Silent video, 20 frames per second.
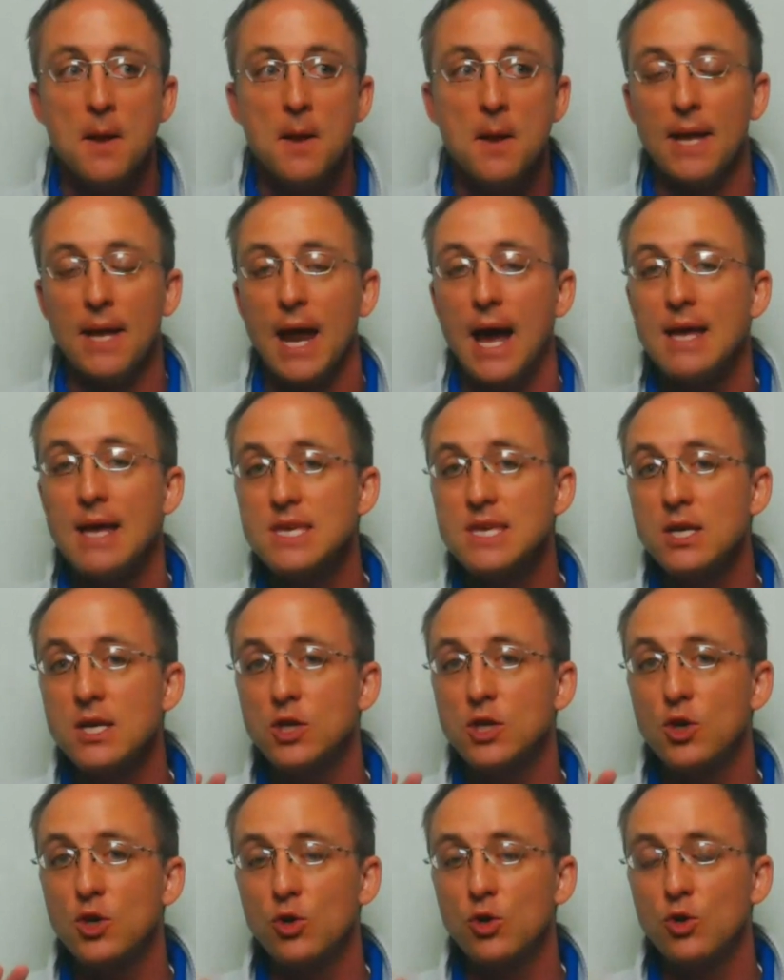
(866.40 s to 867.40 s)
But I think
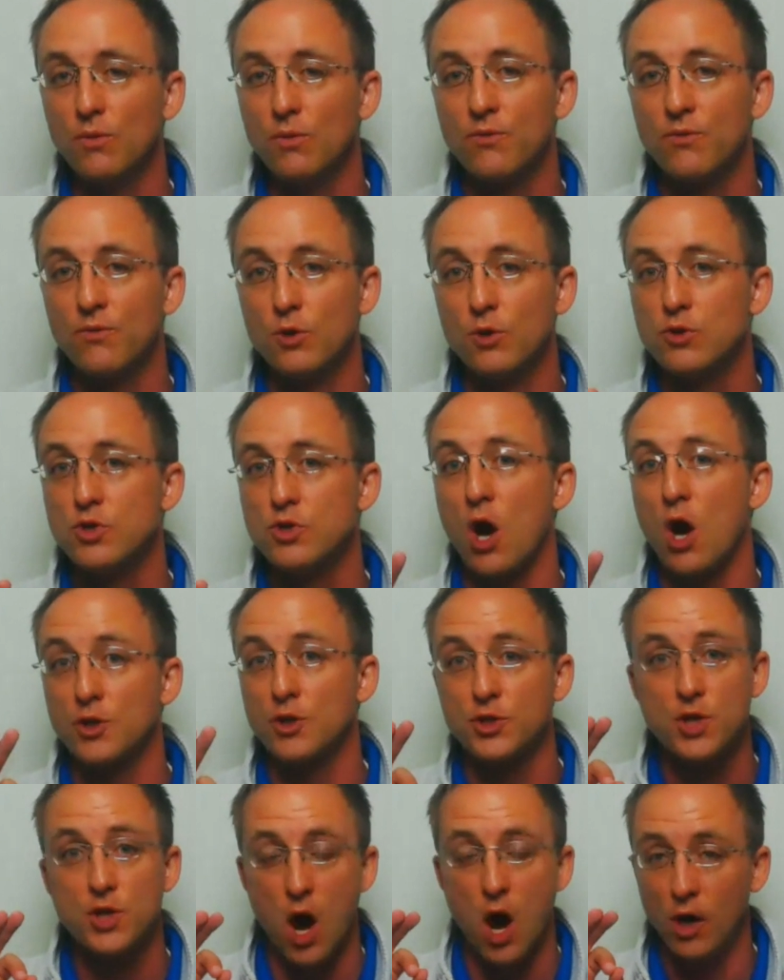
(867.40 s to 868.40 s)
Google reviews
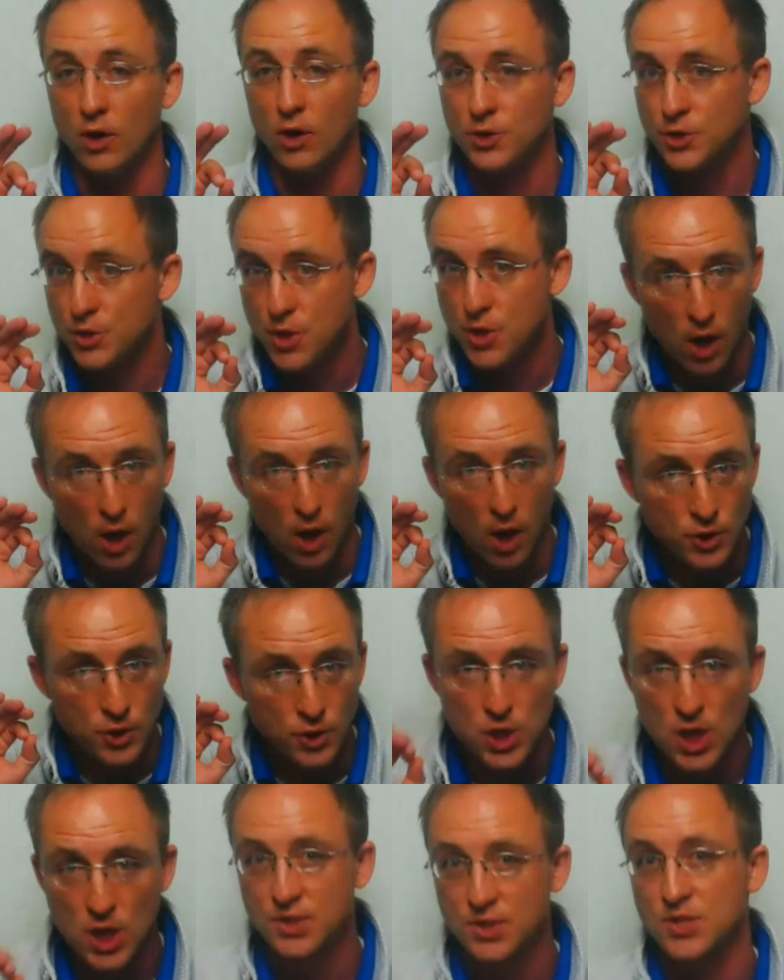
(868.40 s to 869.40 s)
are
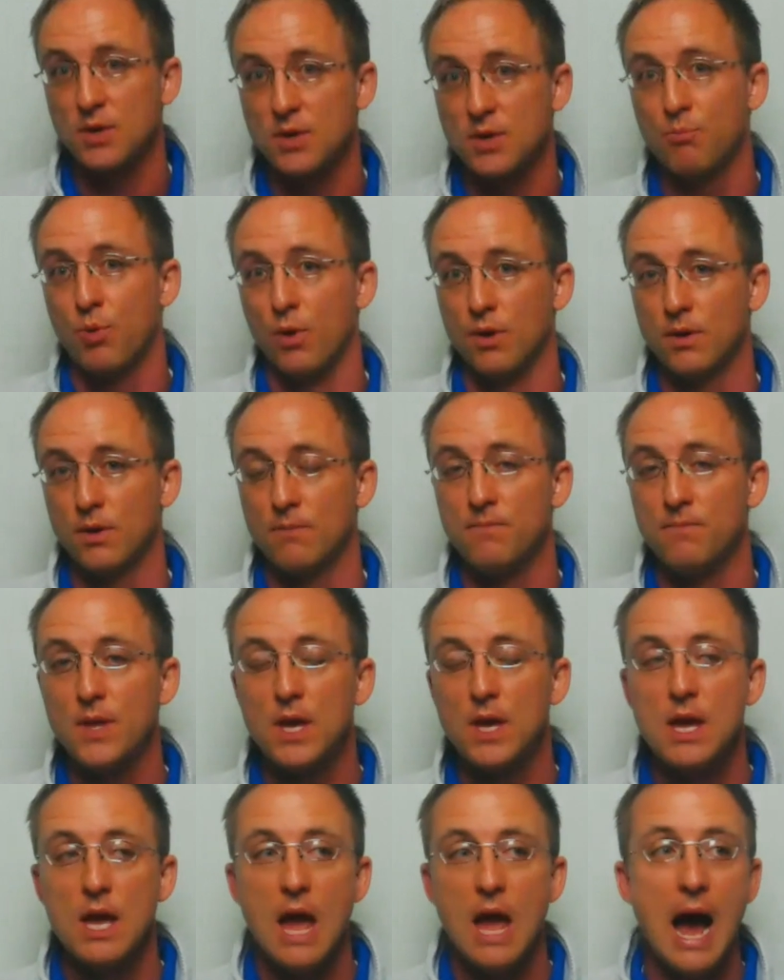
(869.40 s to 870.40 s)
just as important.
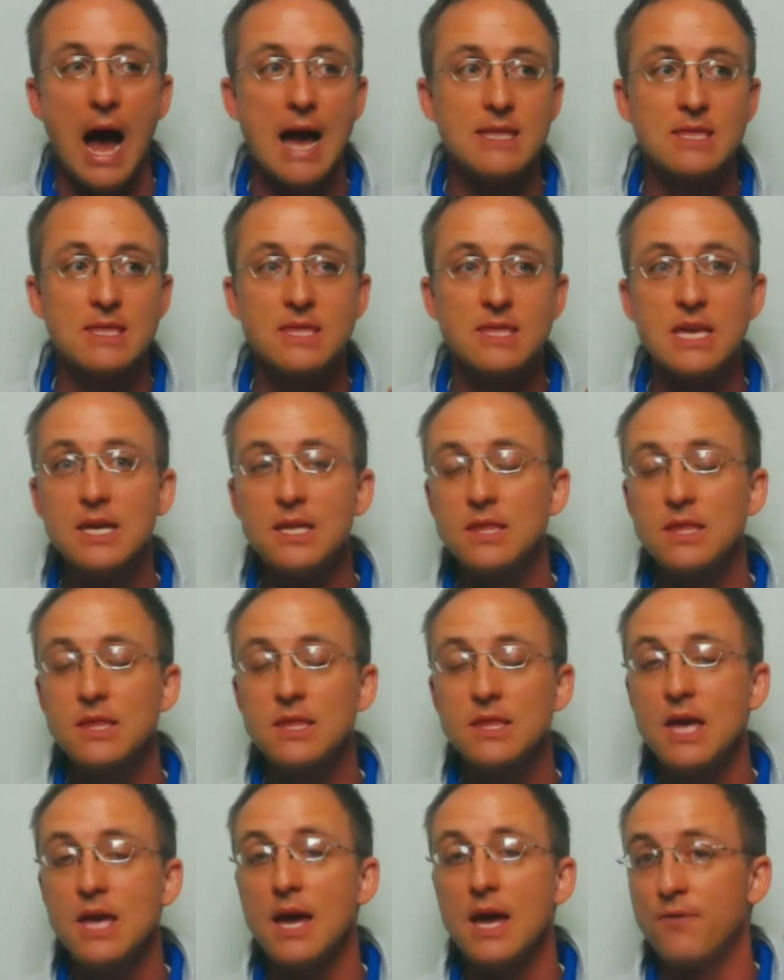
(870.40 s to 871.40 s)
I think
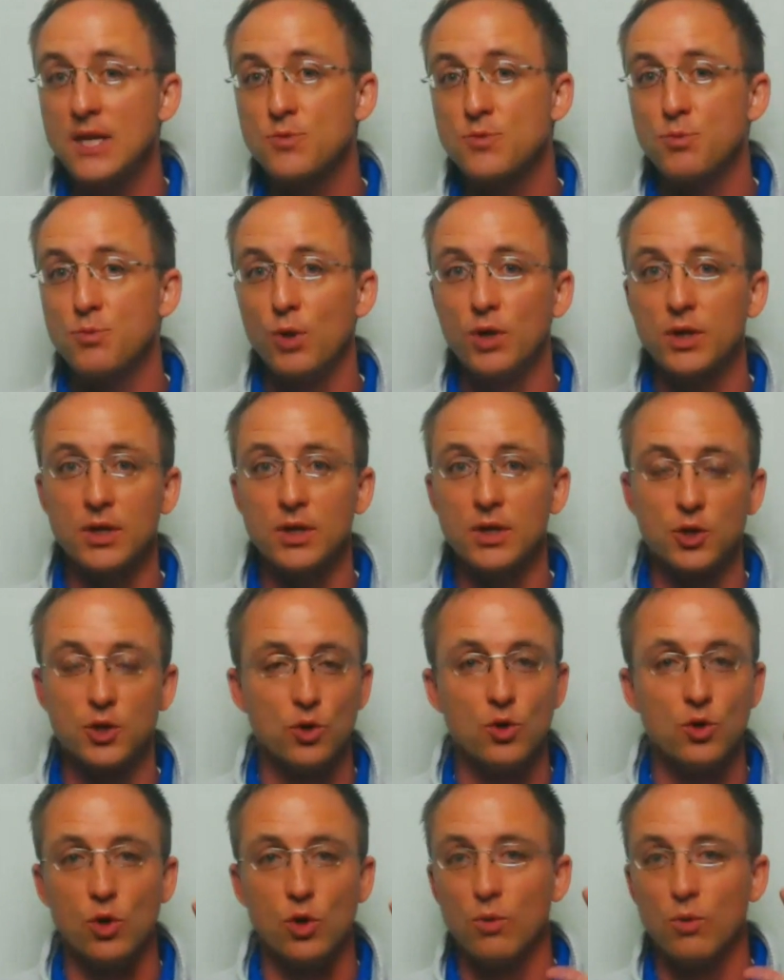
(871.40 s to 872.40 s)
that Facebook and
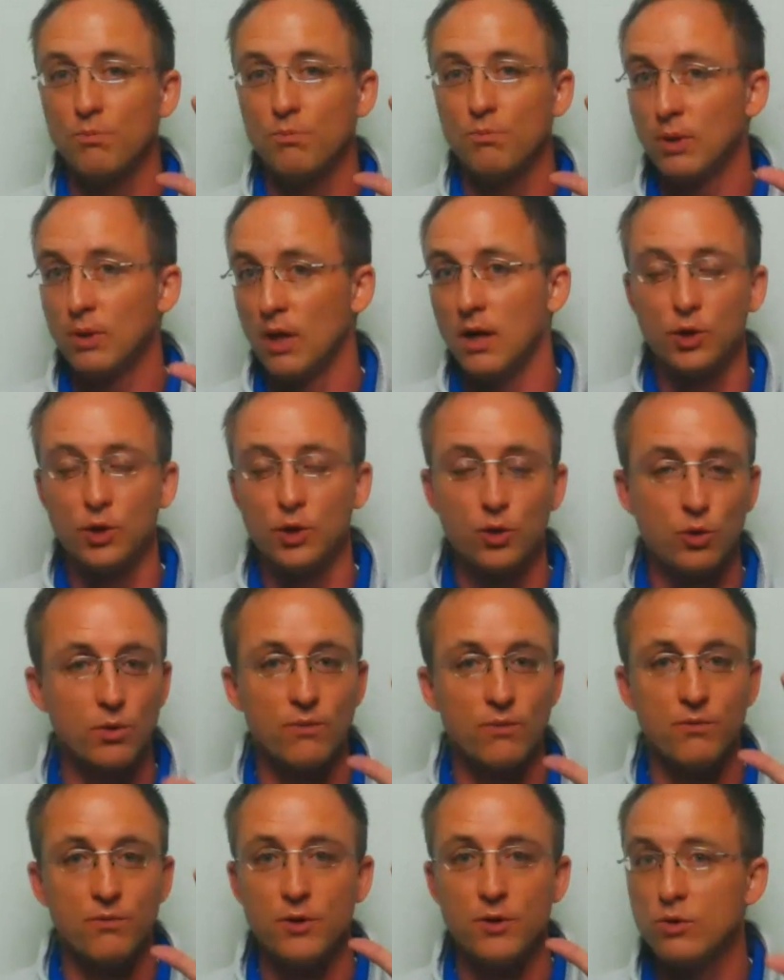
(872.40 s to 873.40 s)
Google
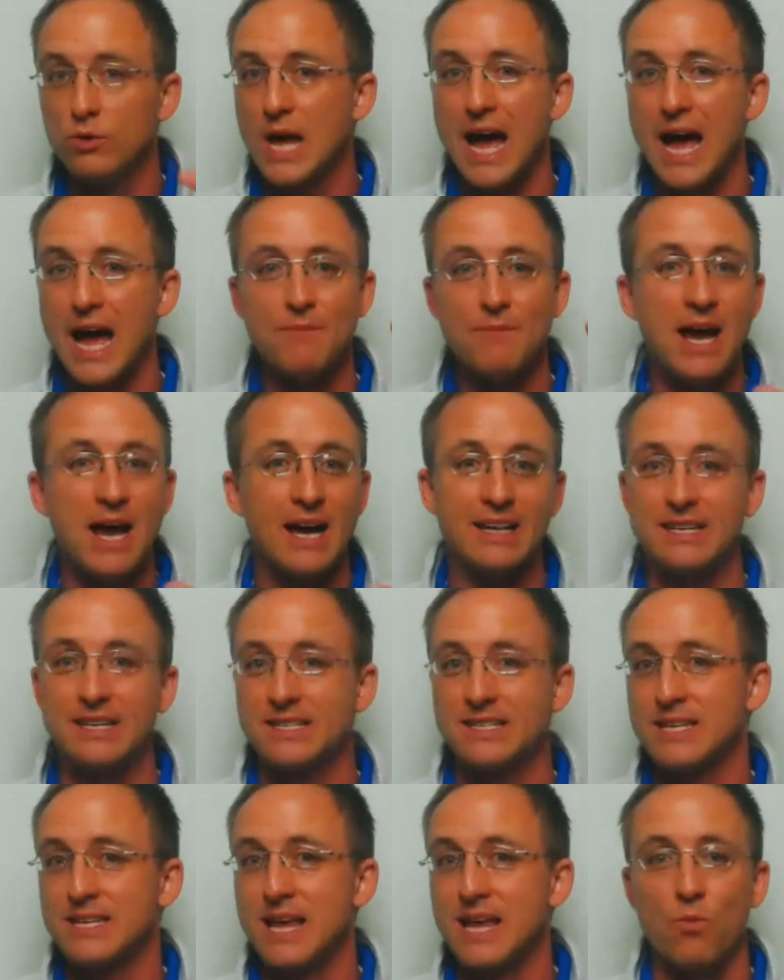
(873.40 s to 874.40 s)
reviews, I'm not going to
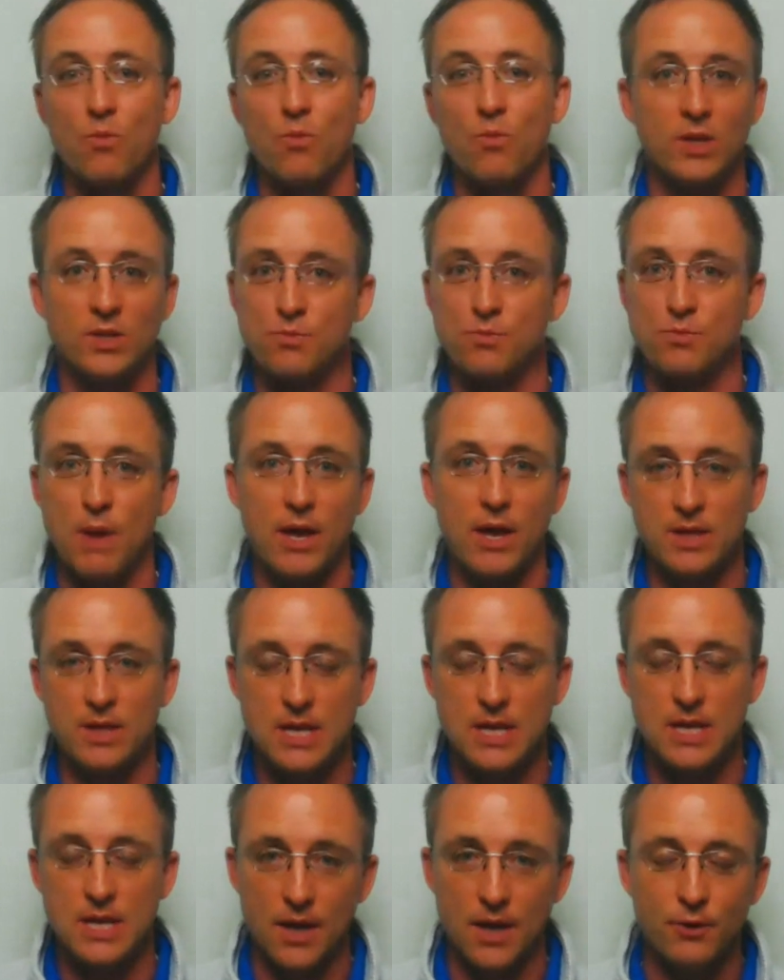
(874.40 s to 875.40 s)
say one's better than
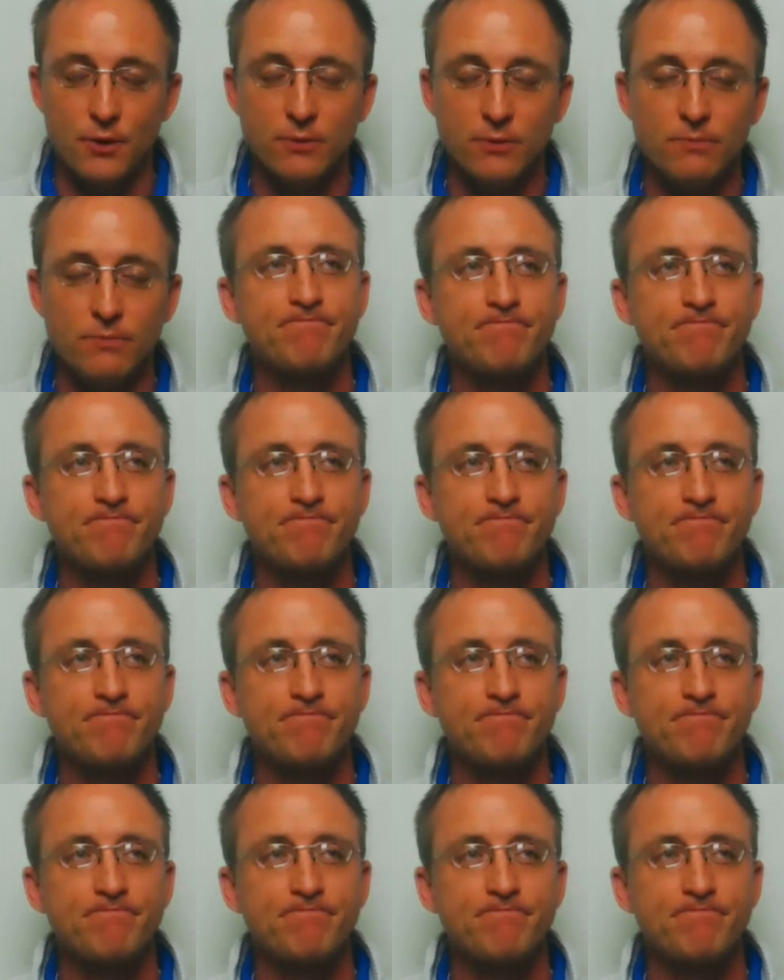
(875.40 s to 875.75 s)
the other.